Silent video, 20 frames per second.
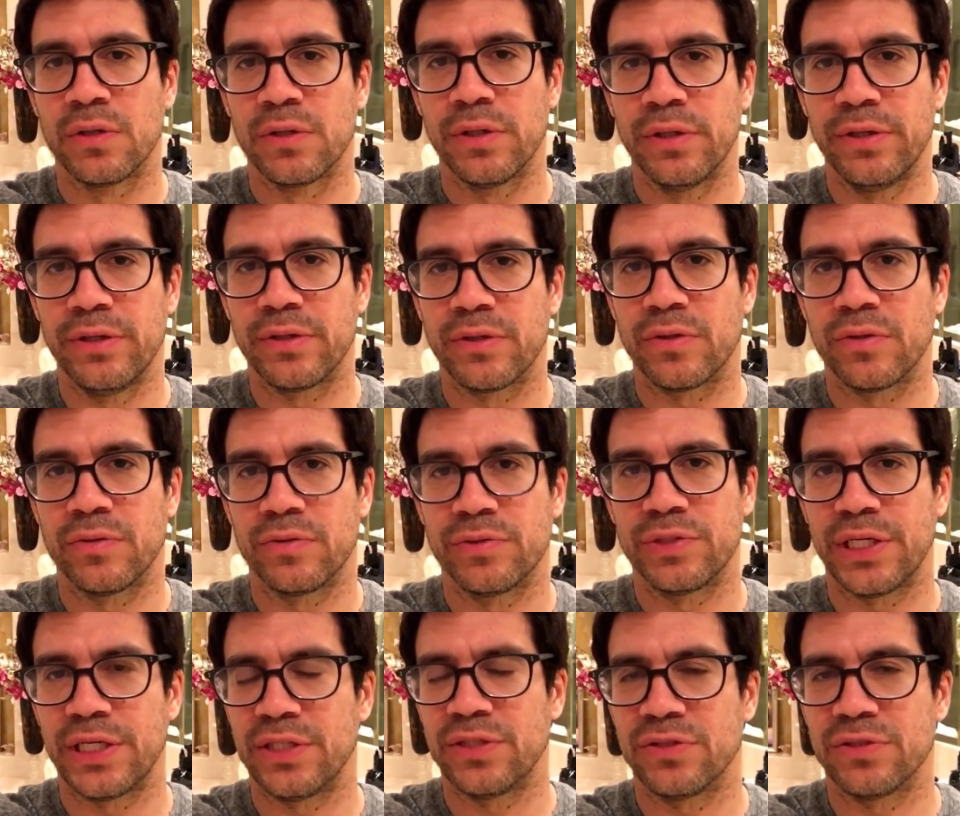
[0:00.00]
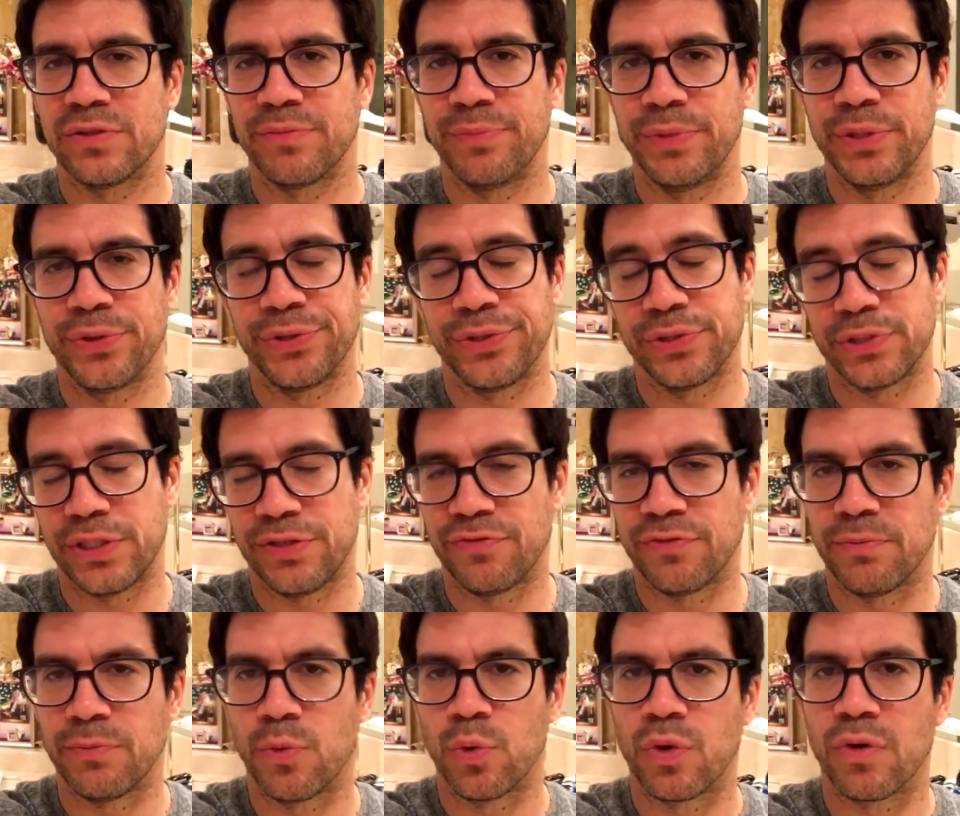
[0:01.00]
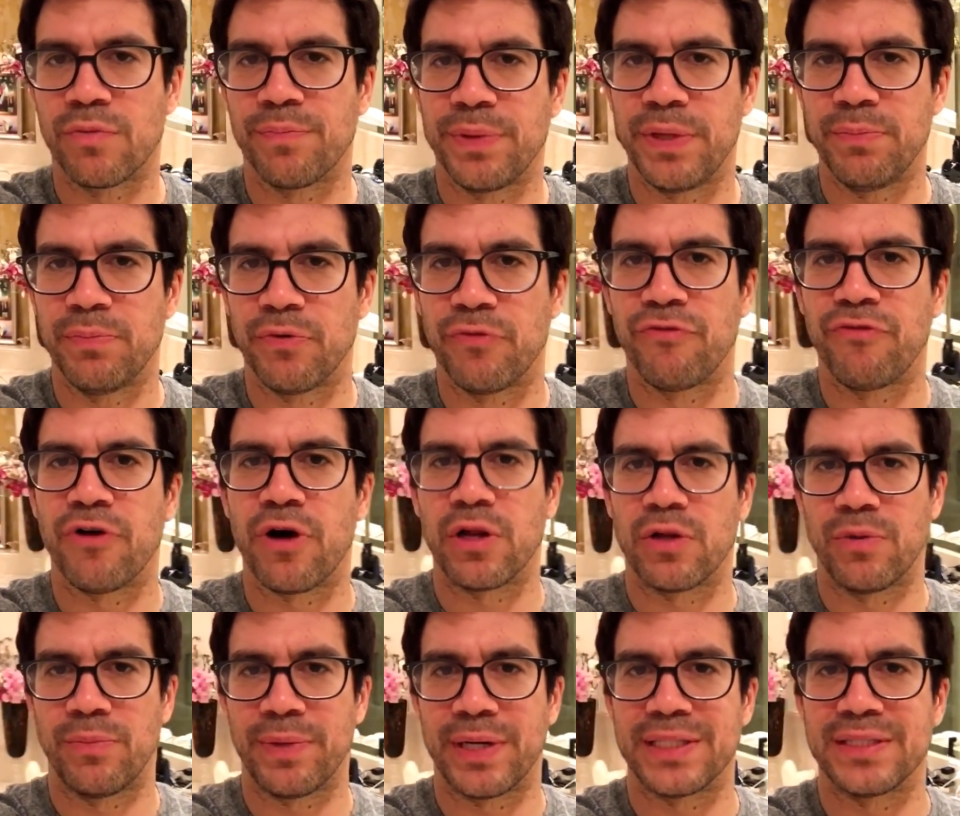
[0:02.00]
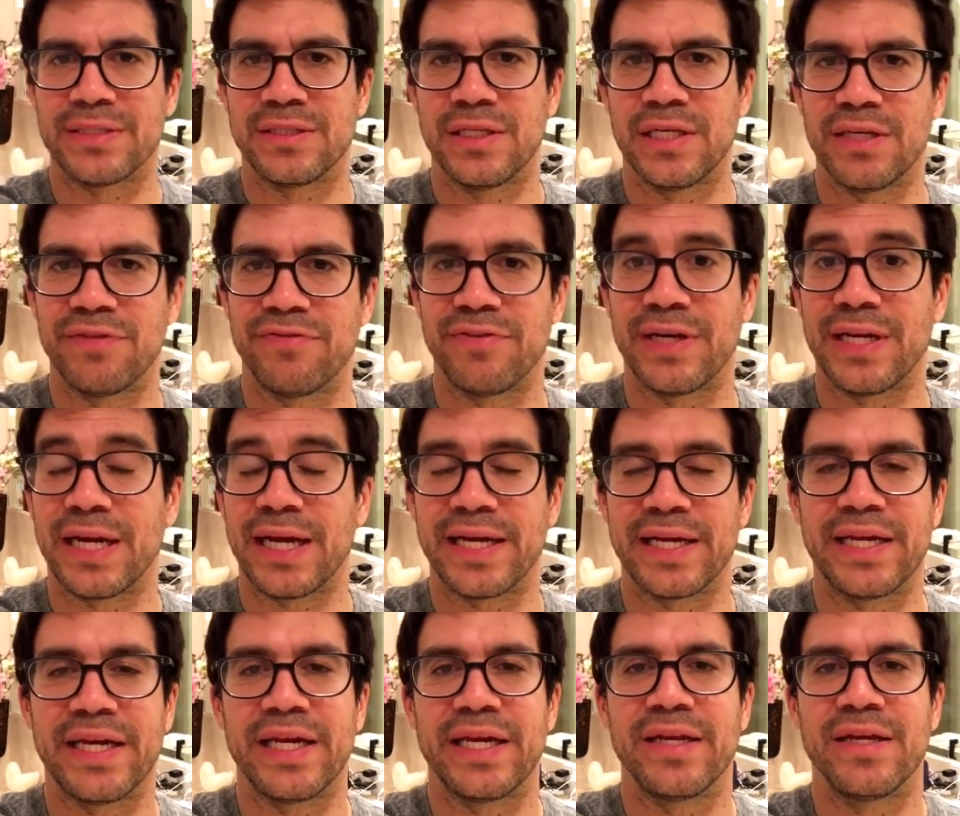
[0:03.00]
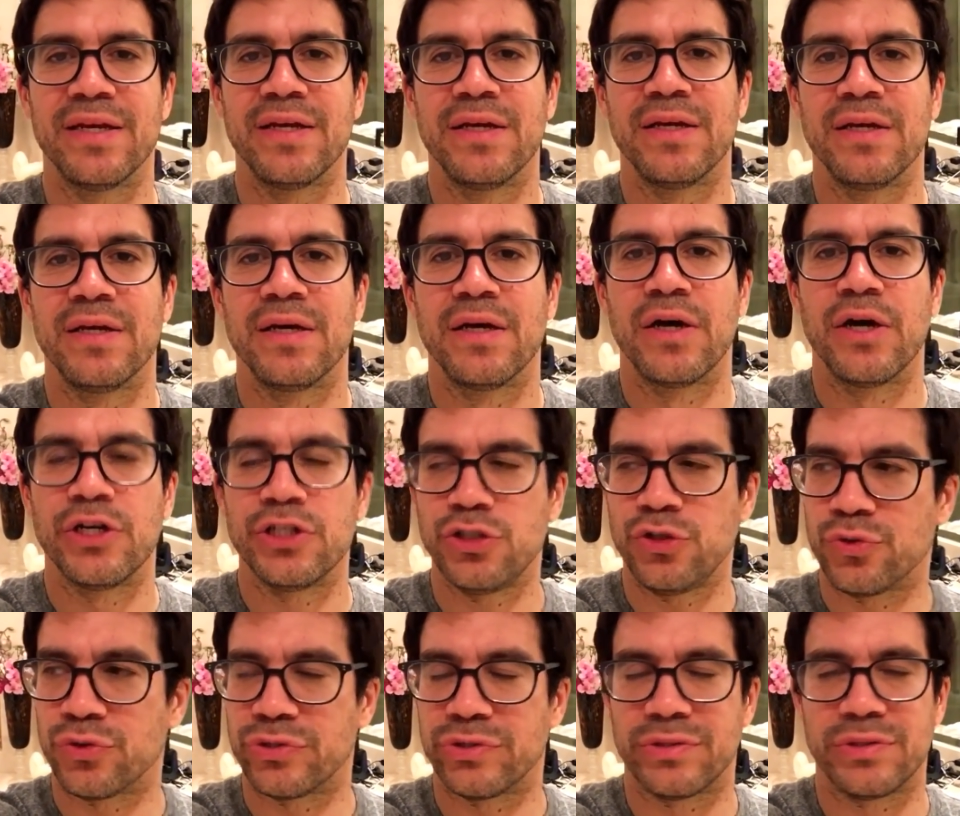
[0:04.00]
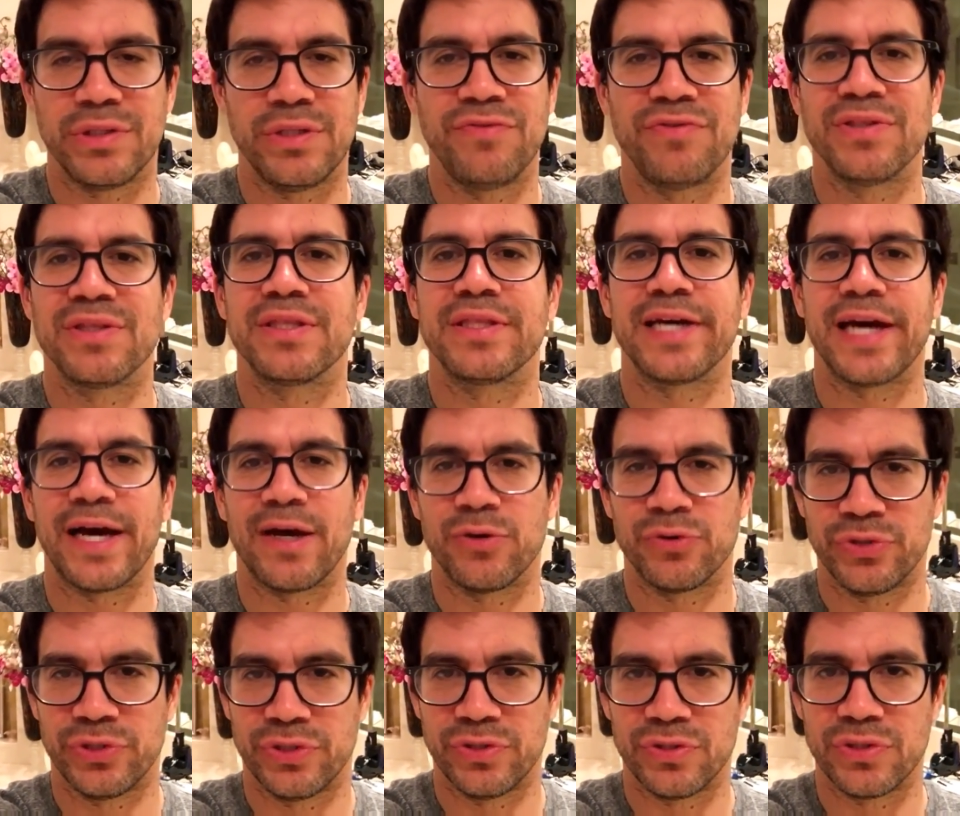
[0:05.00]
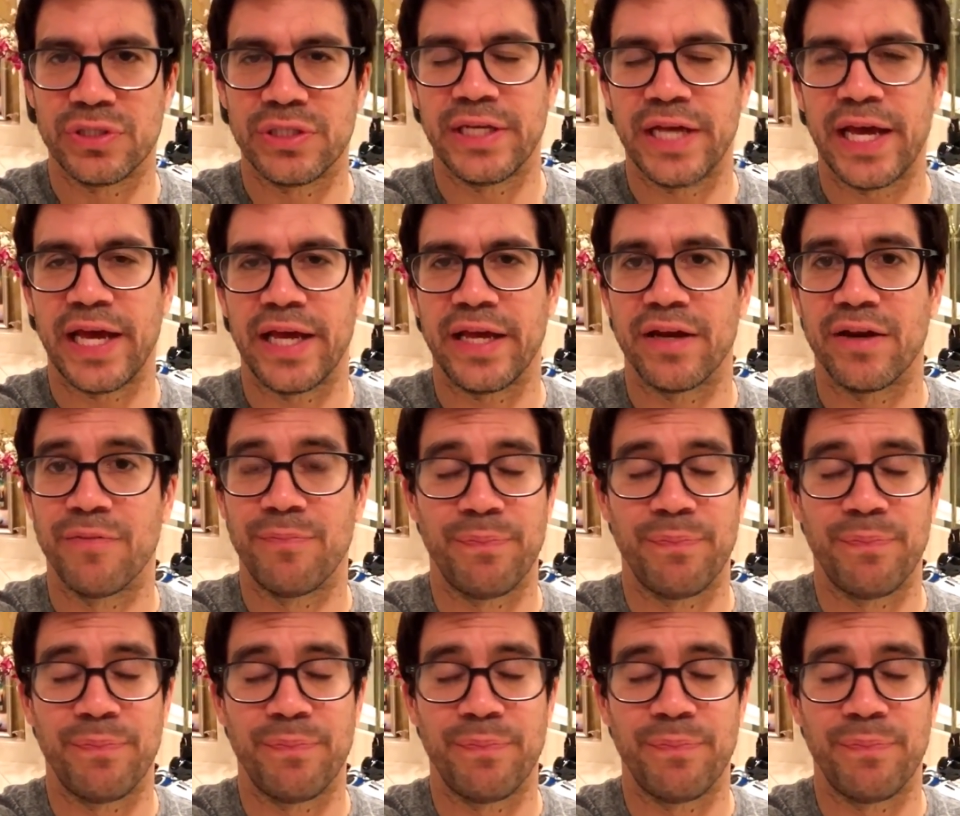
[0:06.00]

you know, tens of millions, even more people follow my stuff, and I get hundreds, even thousands a day.